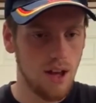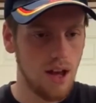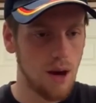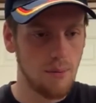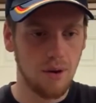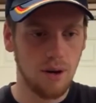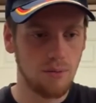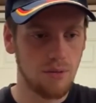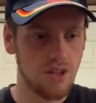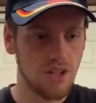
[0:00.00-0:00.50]
I
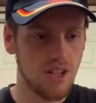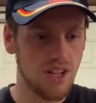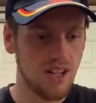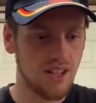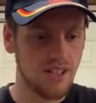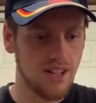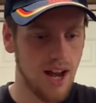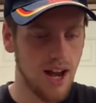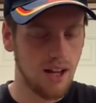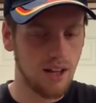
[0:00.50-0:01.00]
pretty much did
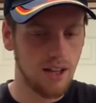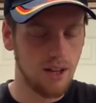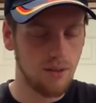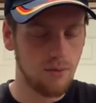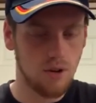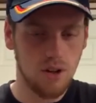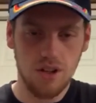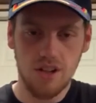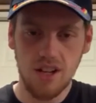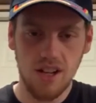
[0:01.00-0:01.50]
exactly
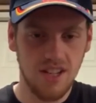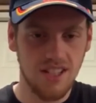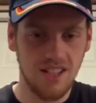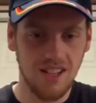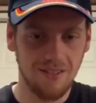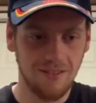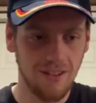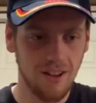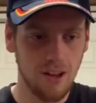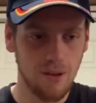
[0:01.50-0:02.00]
what she does in
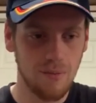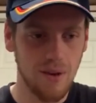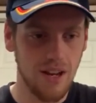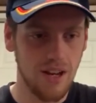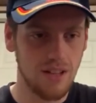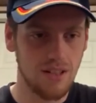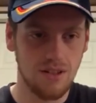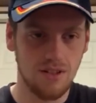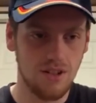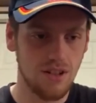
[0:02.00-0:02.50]
the film, and
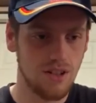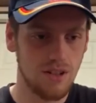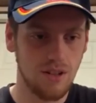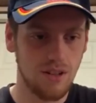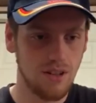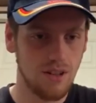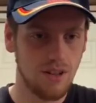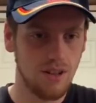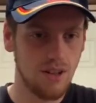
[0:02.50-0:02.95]
it's just